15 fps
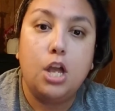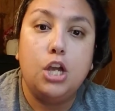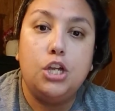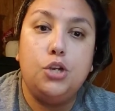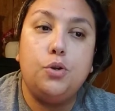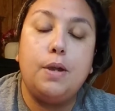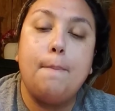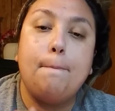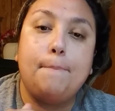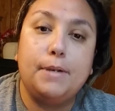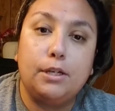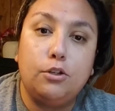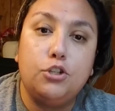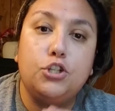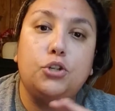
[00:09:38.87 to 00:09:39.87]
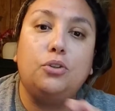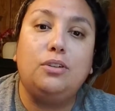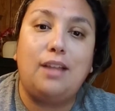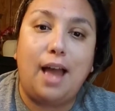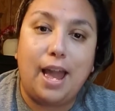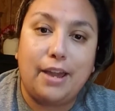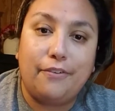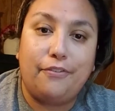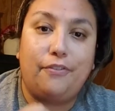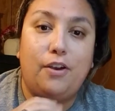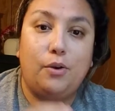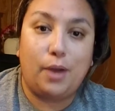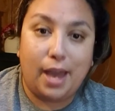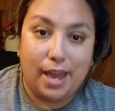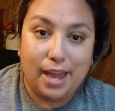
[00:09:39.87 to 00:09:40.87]
you can build your life,
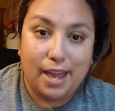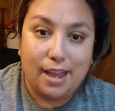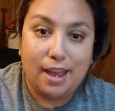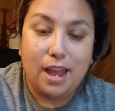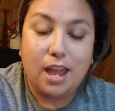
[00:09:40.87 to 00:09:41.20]
okay?